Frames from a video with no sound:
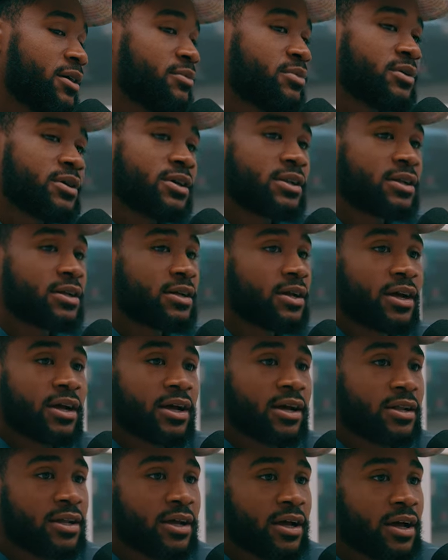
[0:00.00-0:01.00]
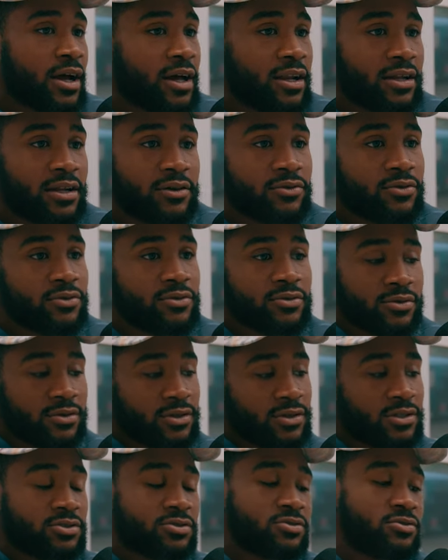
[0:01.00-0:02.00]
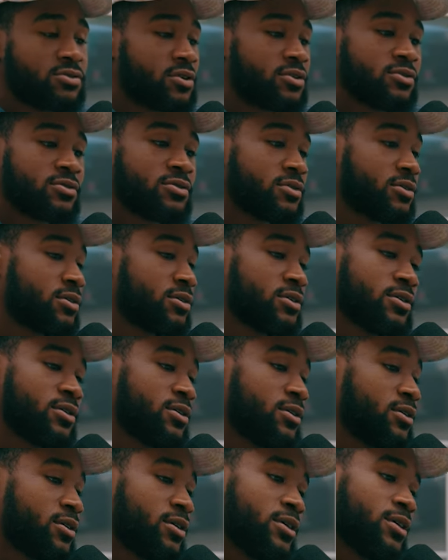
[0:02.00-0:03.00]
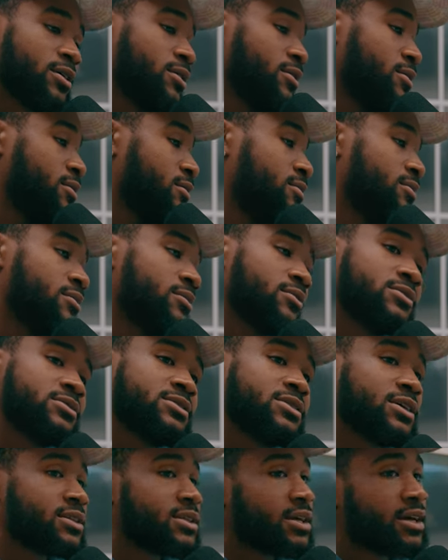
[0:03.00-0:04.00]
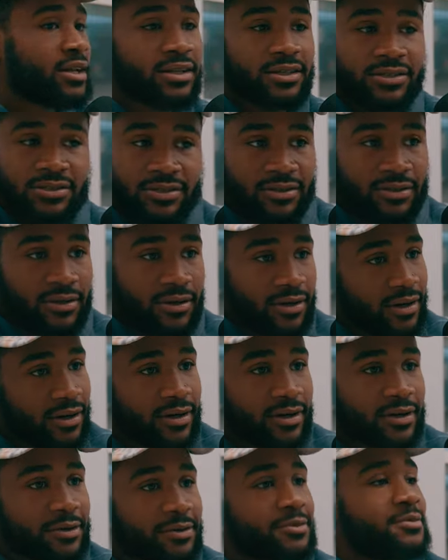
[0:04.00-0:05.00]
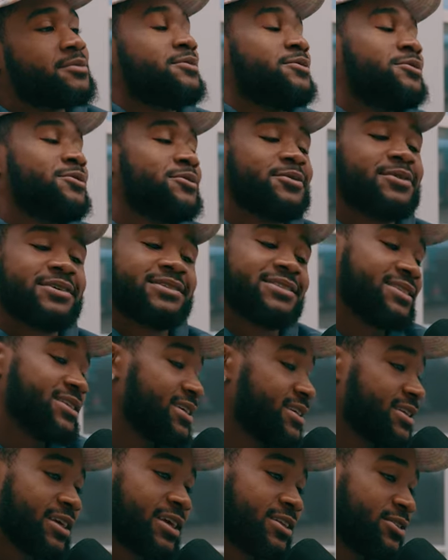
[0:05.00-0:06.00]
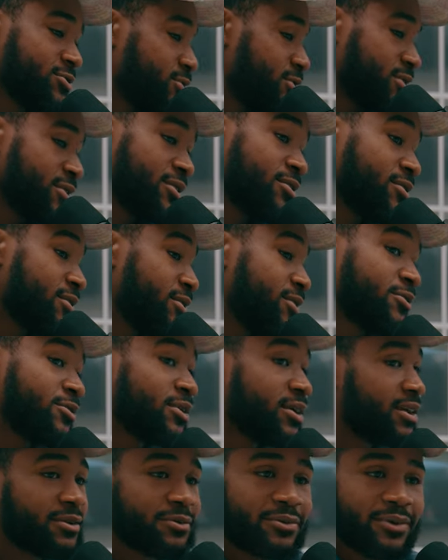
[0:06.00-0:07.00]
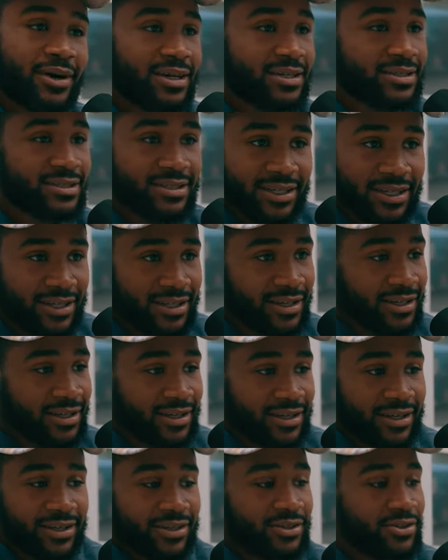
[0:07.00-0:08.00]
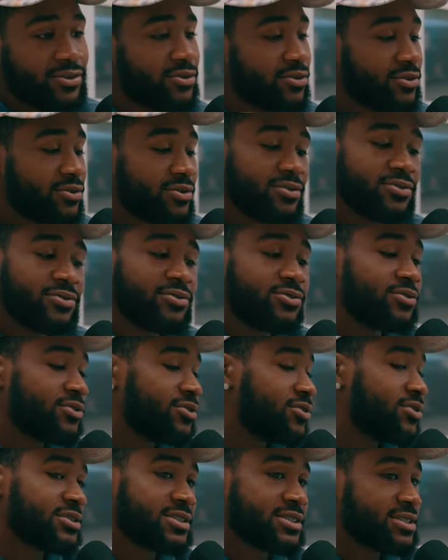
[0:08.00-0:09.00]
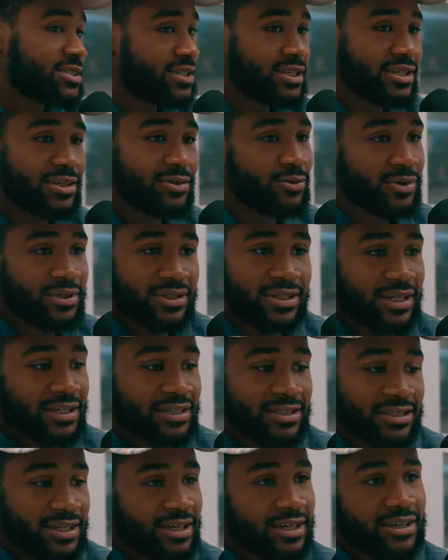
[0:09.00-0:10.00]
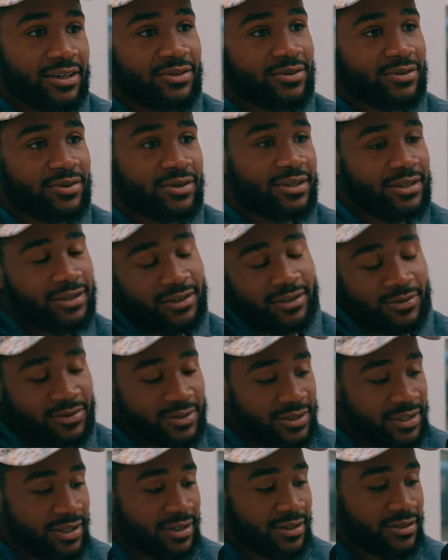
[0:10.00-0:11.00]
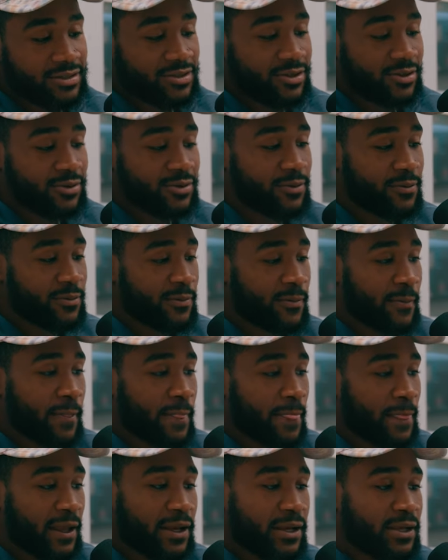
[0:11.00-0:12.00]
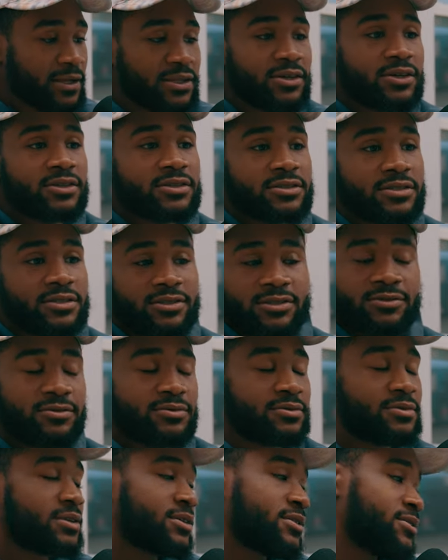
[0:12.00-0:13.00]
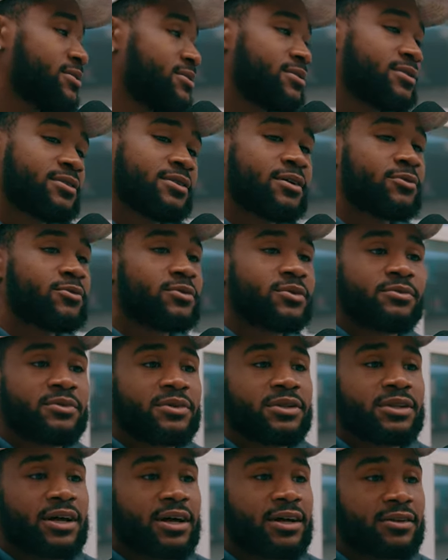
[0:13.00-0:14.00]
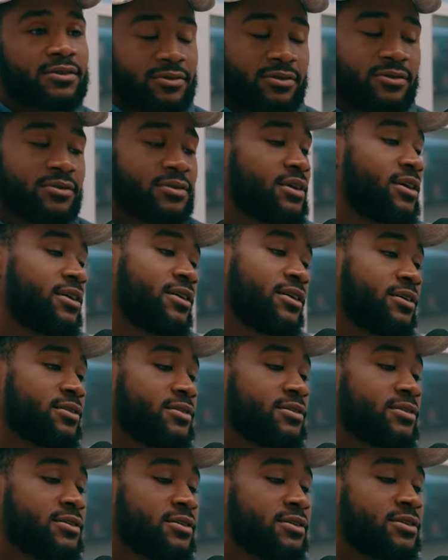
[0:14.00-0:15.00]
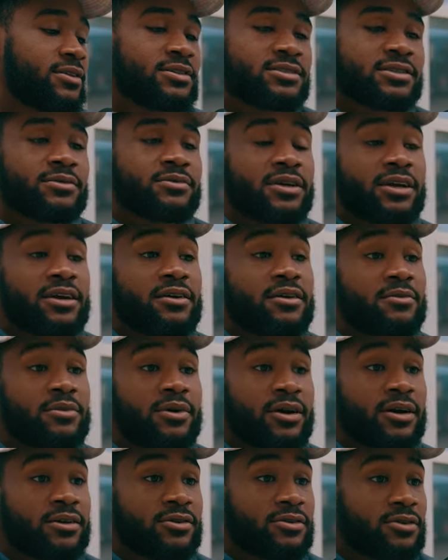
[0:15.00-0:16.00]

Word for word: play at a high high level because yeah. you know. You're going to check that Instagram. Mm-hmm. You're going to check that Twitter. I don't care what anybody say. Dimensions. You're going to see what they saying on it. You know what I'm saying? So, right. And it does, I want to be lying. It does something to everybody, you